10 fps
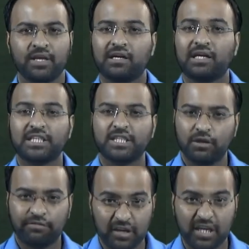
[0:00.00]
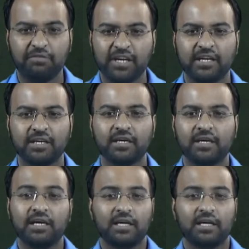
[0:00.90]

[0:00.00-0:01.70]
collection of dividend,